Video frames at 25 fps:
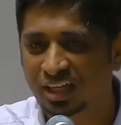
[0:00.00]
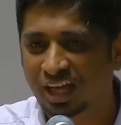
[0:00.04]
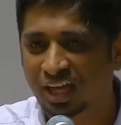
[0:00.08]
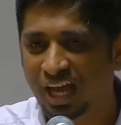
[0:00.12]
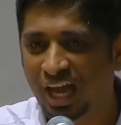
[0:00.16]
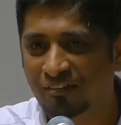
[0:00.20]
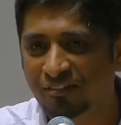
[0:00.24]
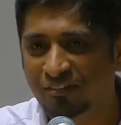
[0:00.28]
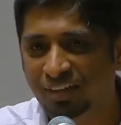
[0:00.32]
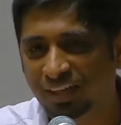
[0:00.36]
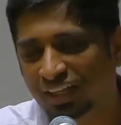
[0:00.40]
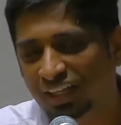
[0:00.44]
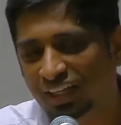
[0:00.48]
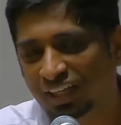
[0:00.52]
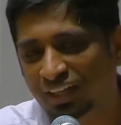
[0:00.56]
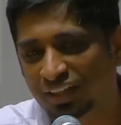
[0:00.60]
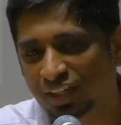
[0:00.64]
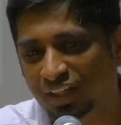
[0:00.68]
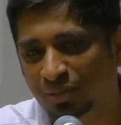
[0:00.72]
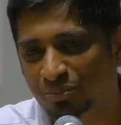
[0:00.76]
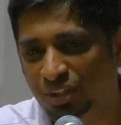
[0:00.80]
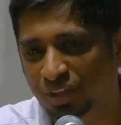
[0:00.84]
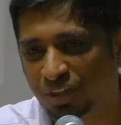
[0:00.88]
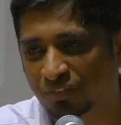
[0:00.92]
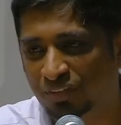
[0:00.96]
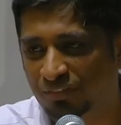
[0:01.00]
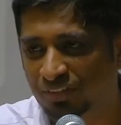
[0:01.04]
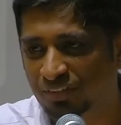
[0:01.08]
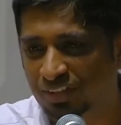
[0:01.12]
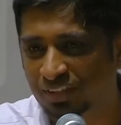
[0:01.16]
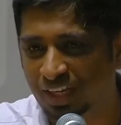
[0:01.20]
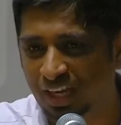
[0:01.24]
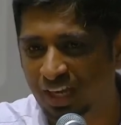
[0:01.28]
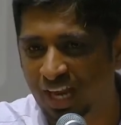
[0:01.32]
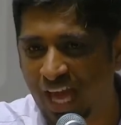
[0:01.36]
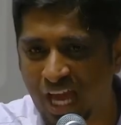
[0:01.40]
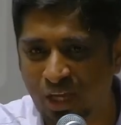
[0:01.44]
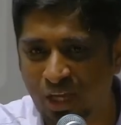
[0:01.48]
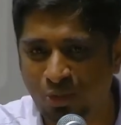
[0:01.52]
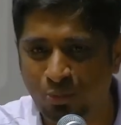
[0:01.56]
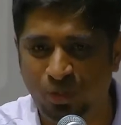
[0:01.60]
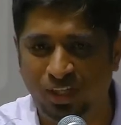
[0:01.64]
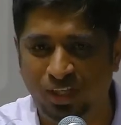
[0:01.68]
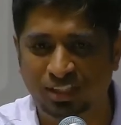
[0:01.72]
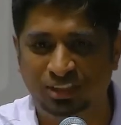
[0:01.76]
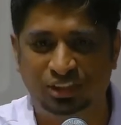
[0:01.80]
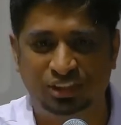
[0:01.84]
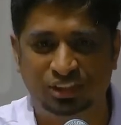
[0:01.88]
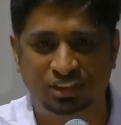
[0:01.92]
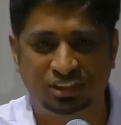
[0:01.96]
having in terms of even the
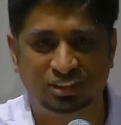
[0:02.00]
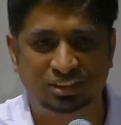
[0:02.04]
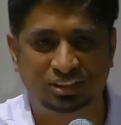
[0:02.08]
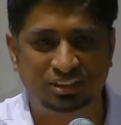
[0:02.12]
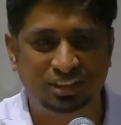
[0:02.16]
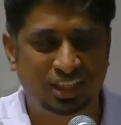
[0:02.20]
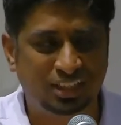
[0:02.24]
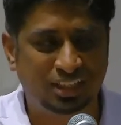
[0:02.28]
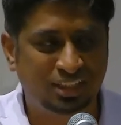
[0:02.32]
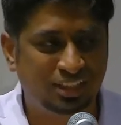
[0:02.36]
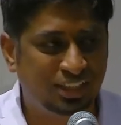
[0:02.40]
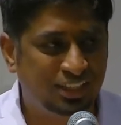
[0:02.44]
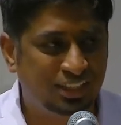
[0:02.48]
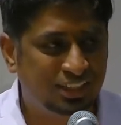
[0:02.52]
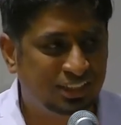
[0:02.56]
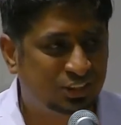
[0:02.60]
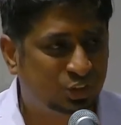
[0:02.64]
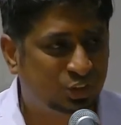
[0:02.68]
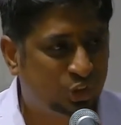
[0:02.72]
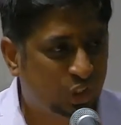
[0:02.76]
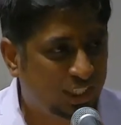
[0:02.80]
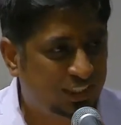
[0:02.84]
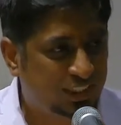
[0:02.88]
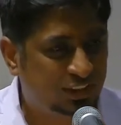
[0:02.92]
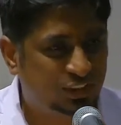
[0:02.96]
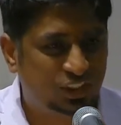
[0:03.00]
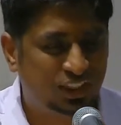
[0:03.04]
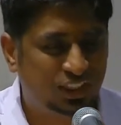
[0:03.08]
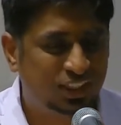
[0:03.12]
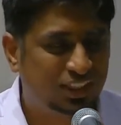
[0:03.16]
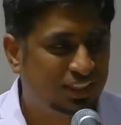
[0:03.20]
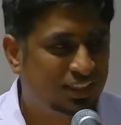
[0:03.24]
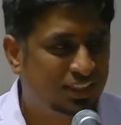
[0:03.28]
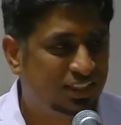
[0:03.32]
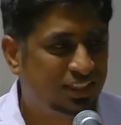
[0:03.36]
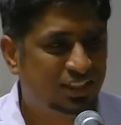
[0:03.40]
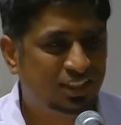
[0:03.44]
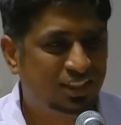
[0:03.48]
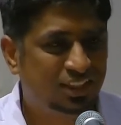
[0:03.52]
languages, and it is changing.